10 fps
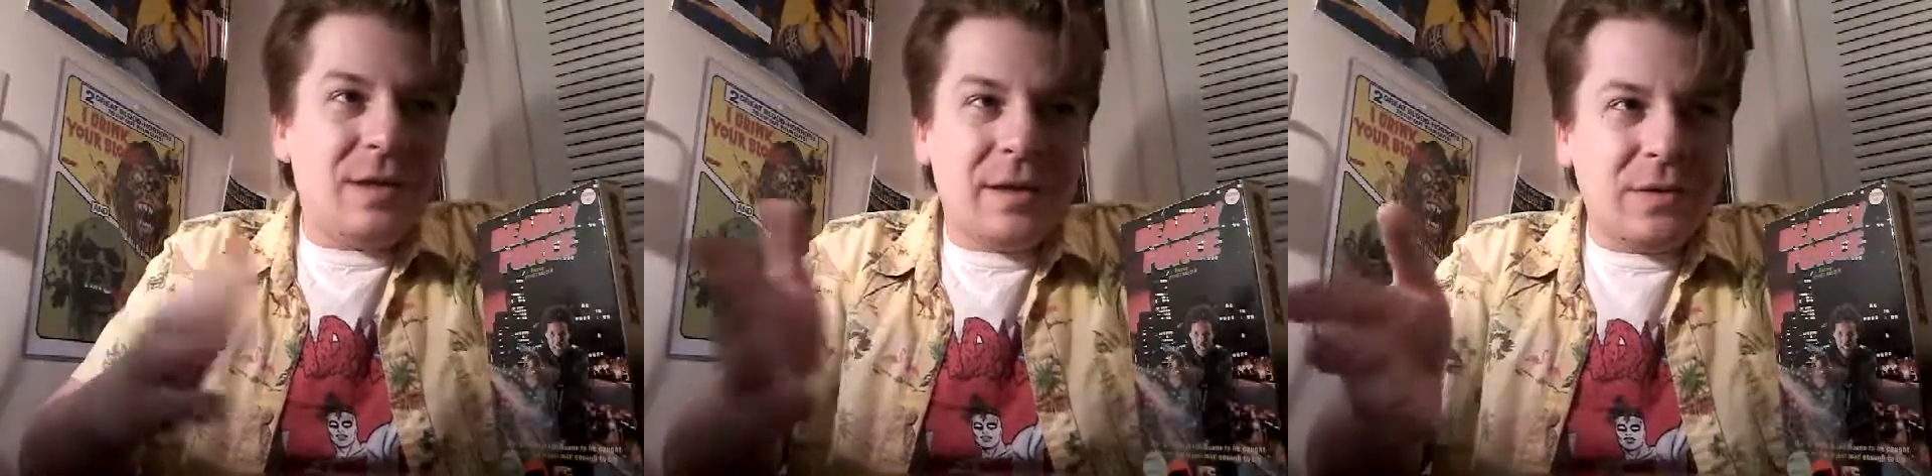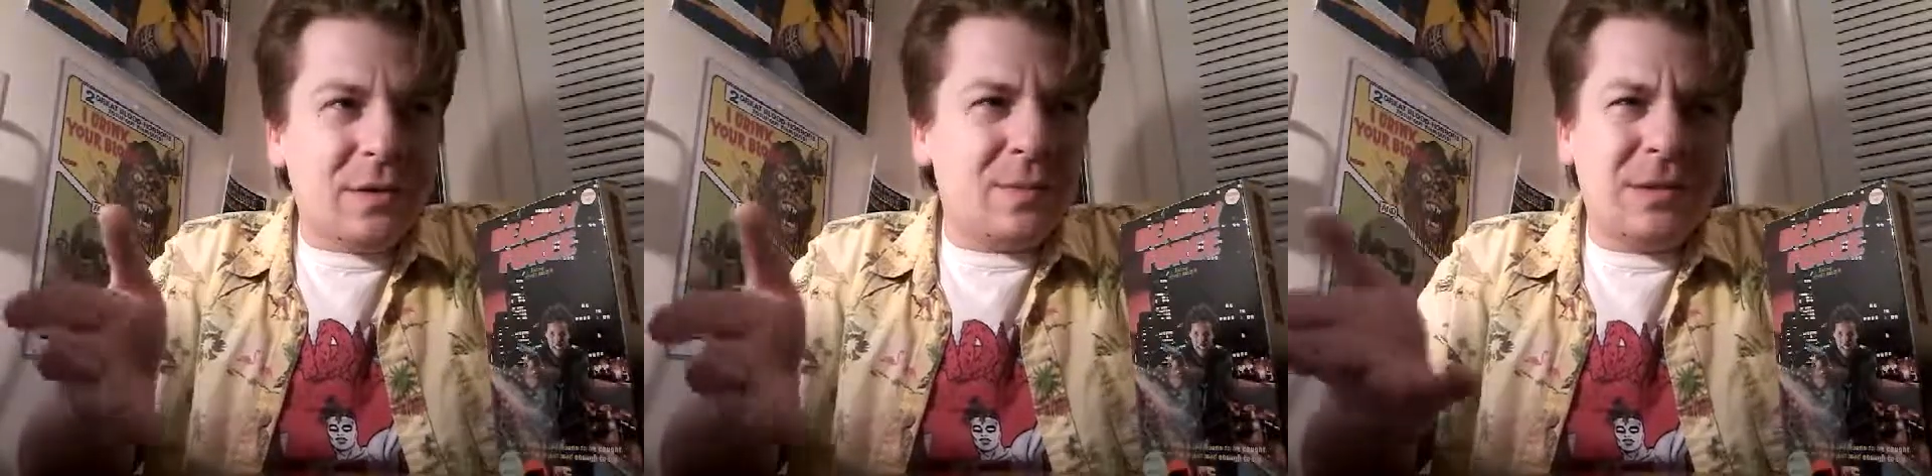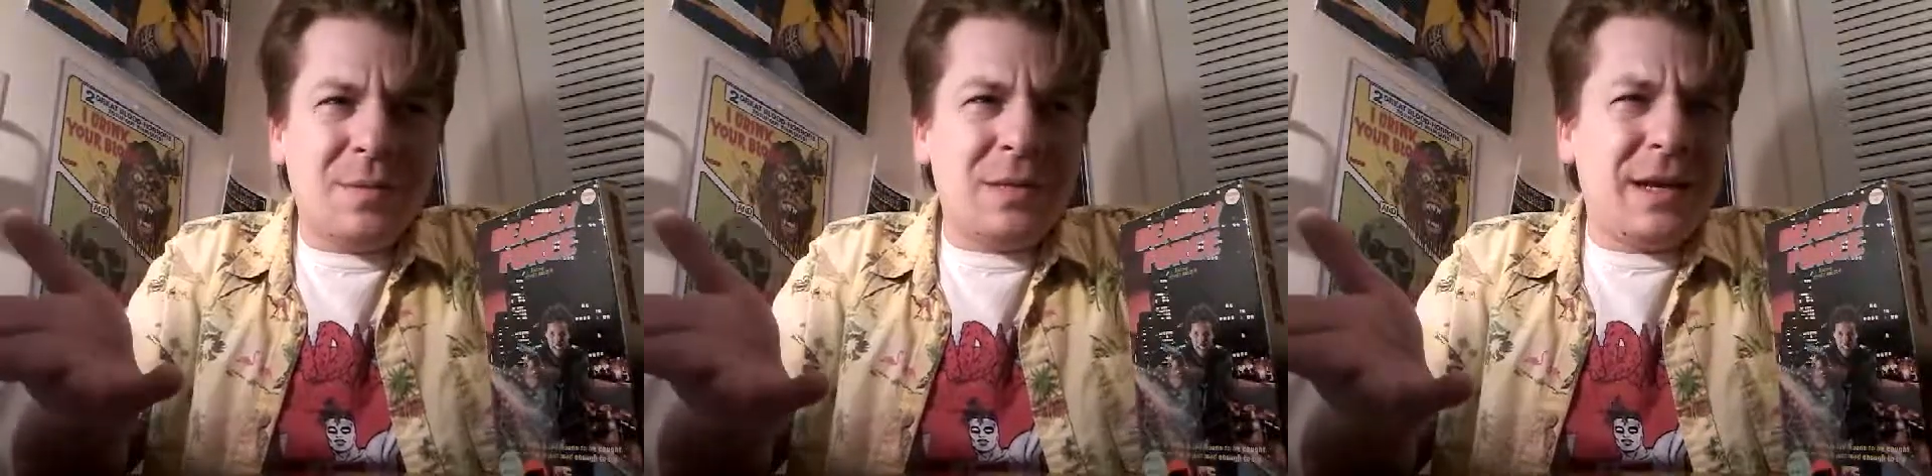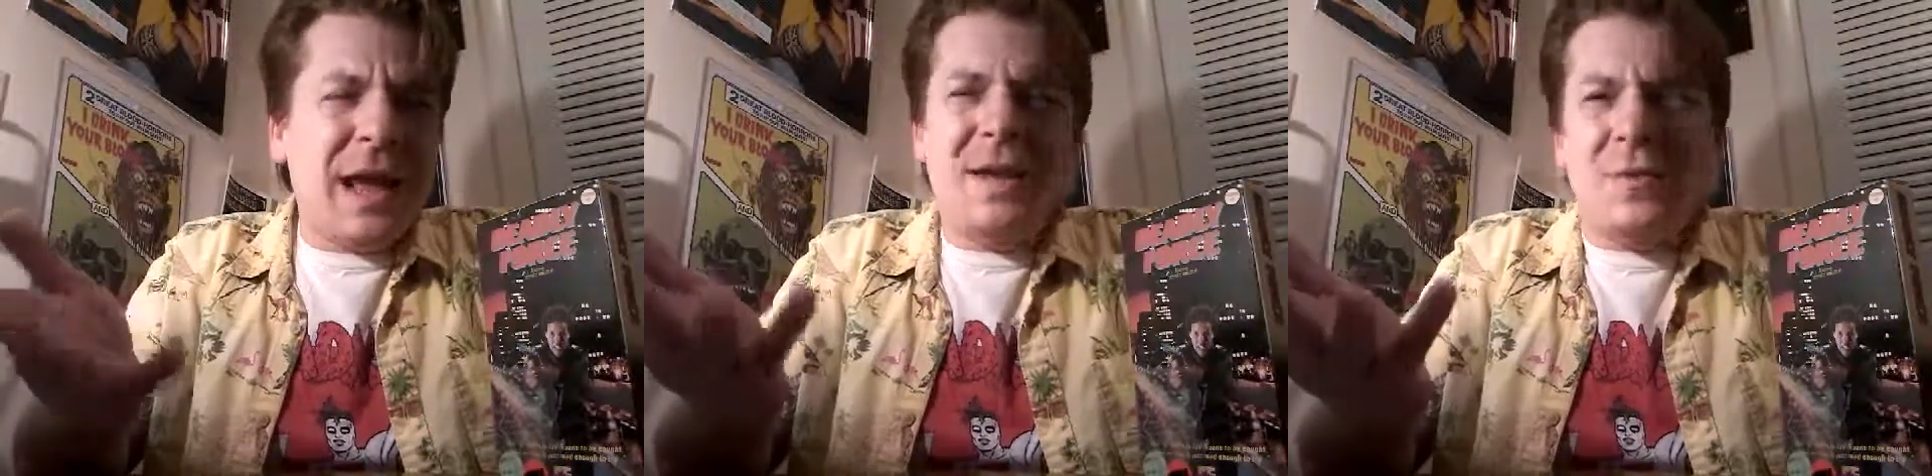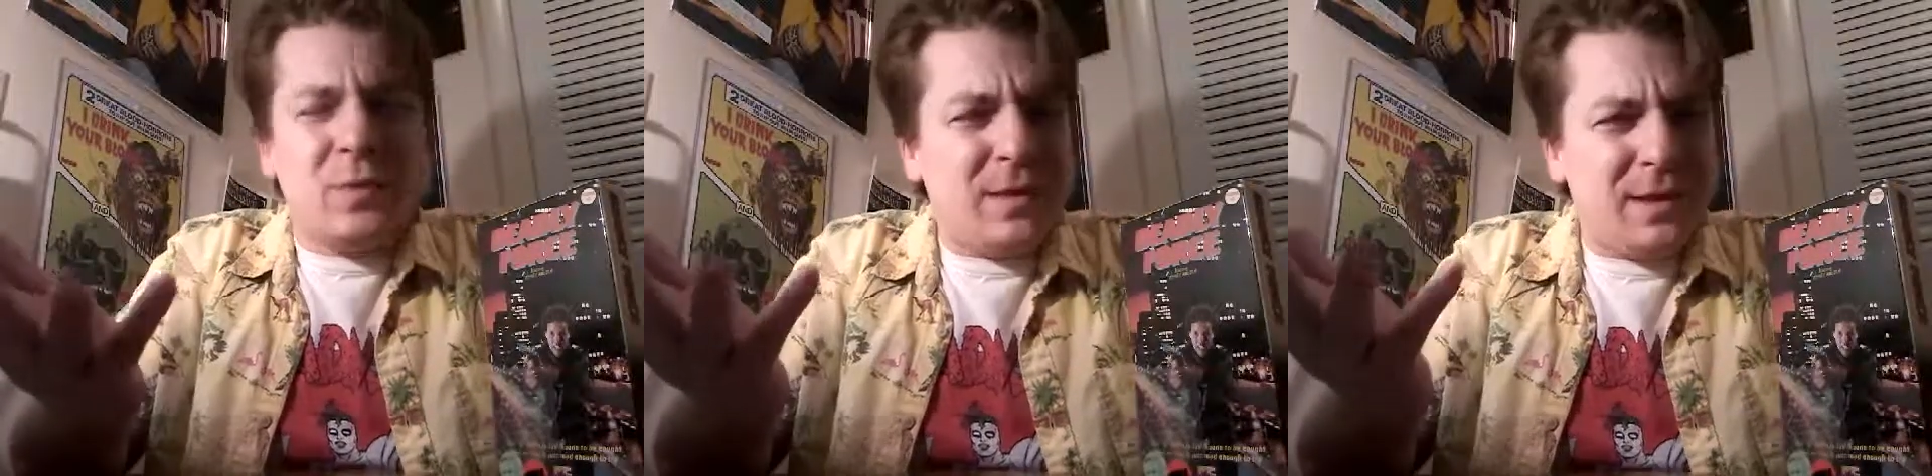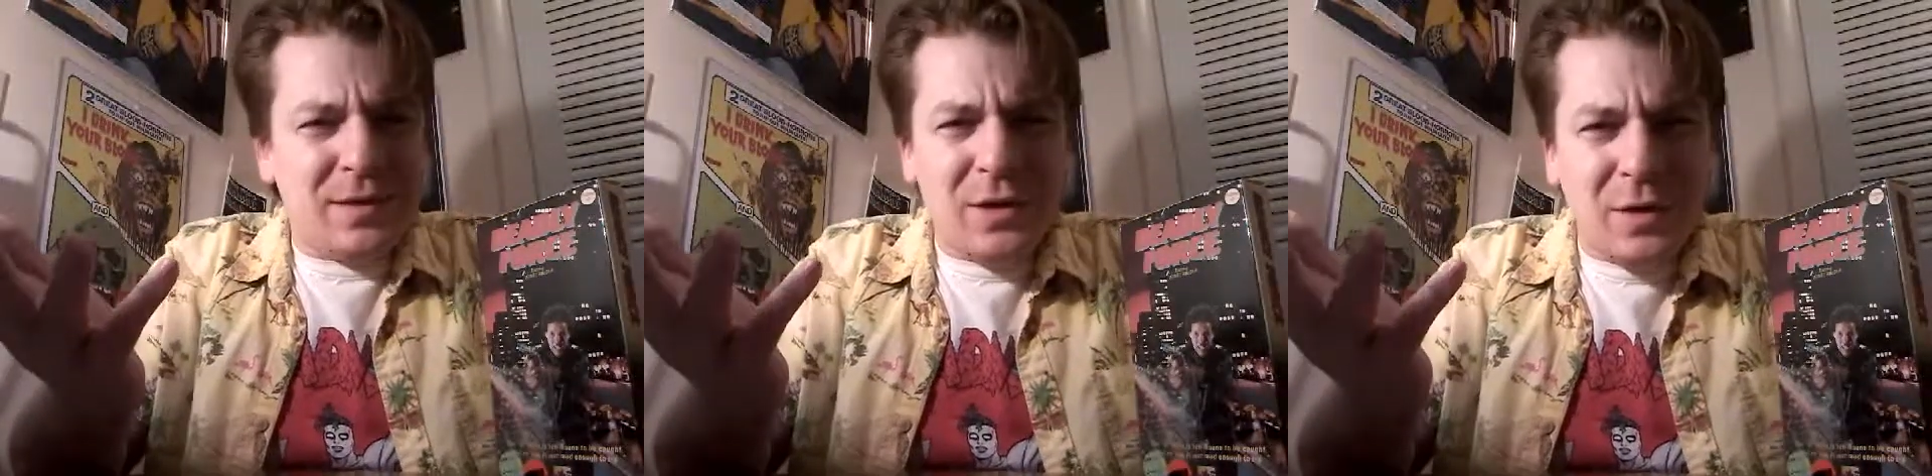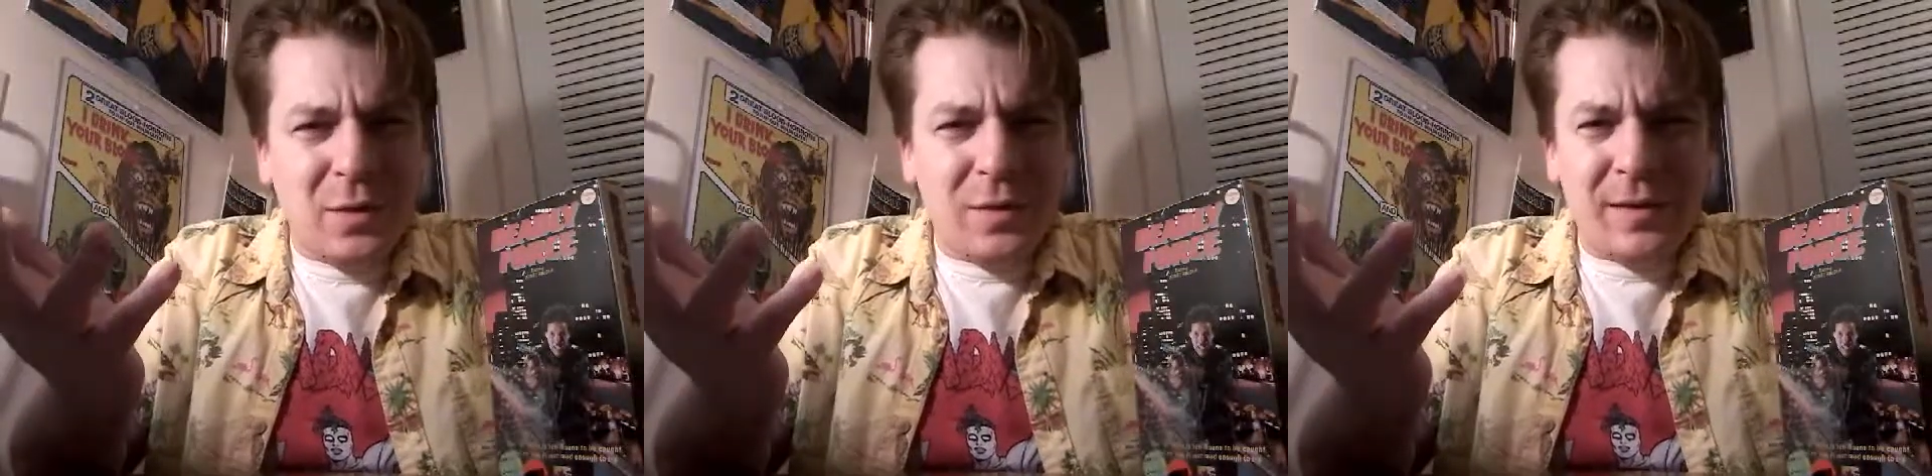tells them something. I don't really
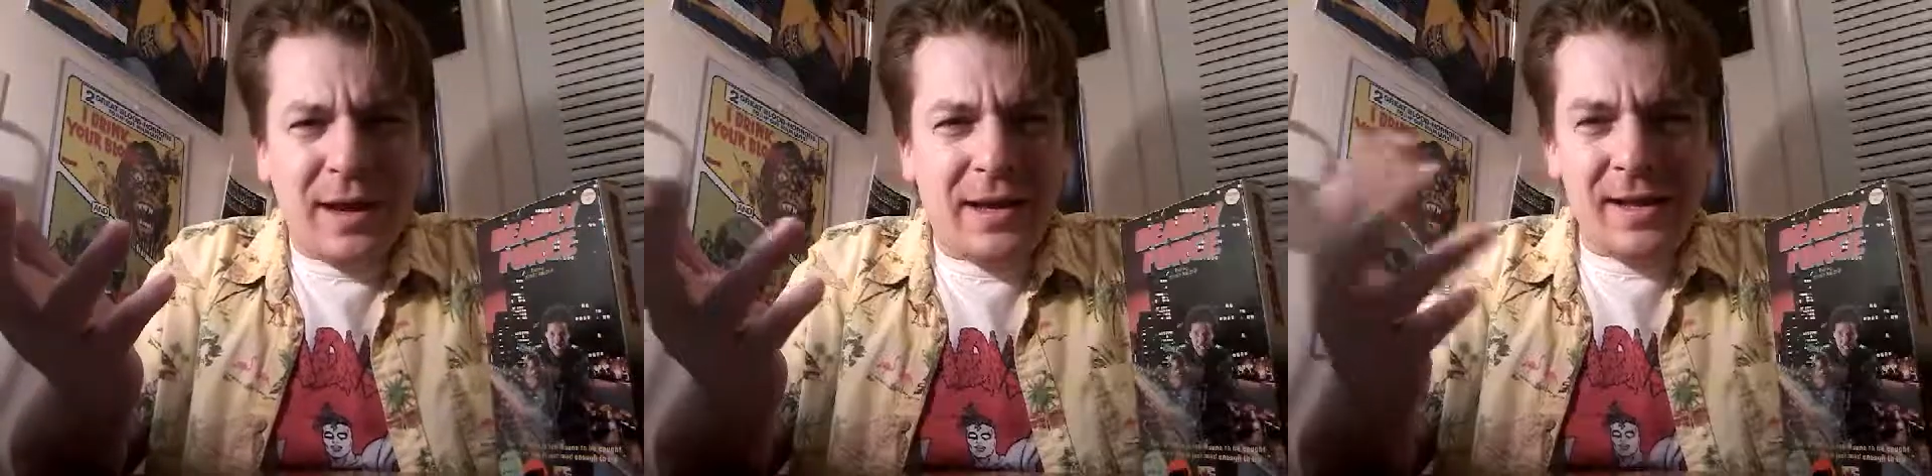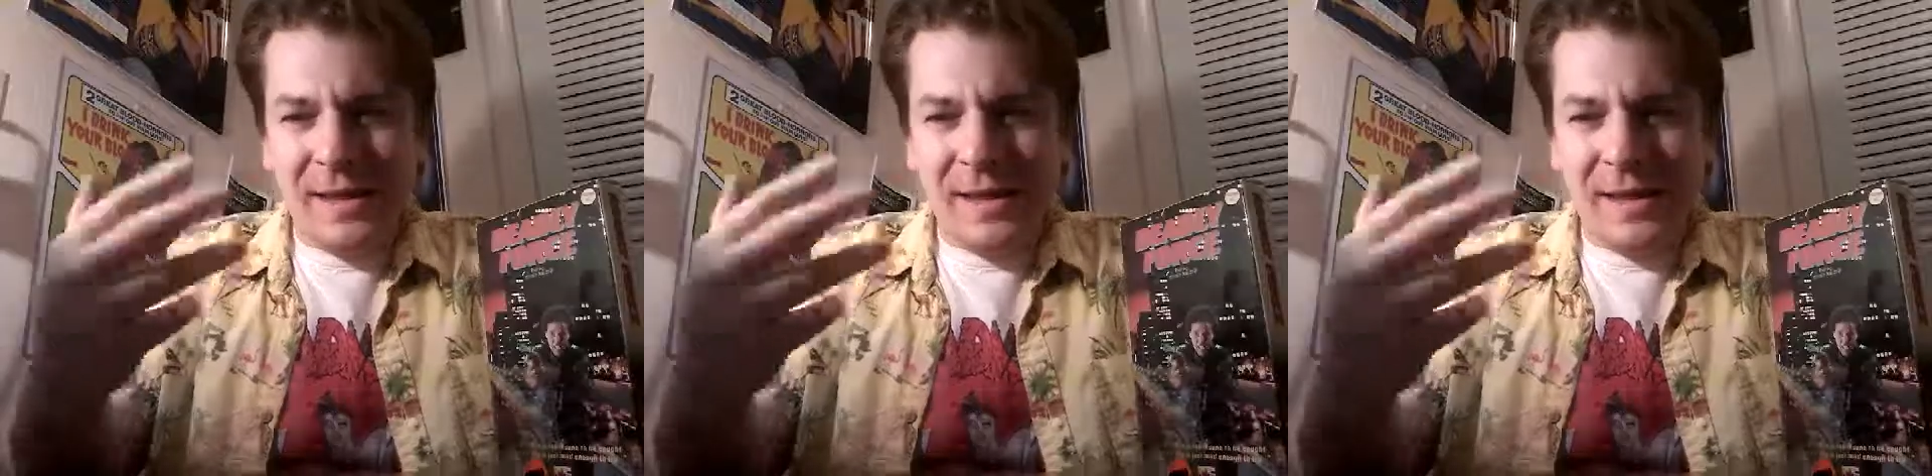know.